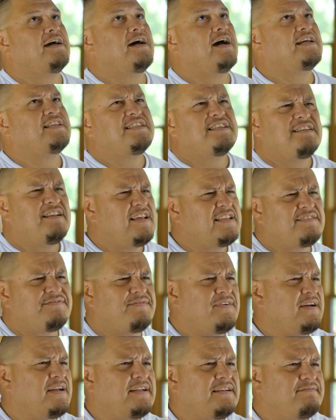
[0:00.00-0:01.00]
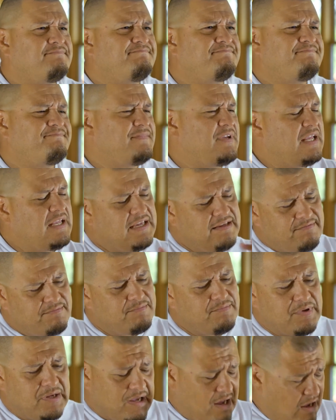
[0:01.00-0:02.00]
I said, that's fine. Give
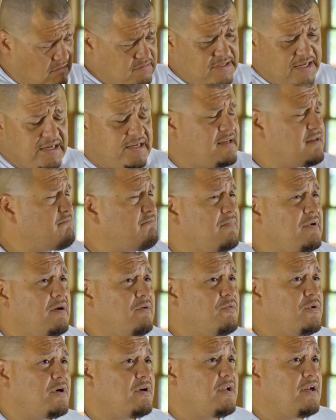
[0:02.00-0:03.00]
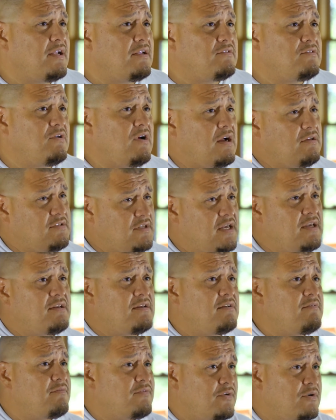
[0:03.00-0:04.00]
him, I'll take him. What can I do? I'll take
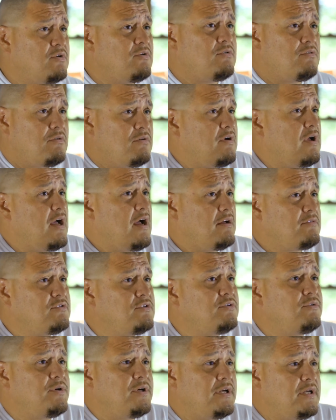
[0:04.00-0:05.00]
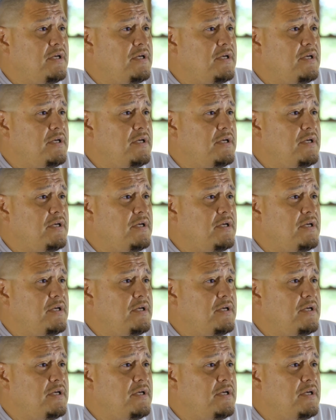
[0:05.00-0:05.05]
him. Cool, I'll do it.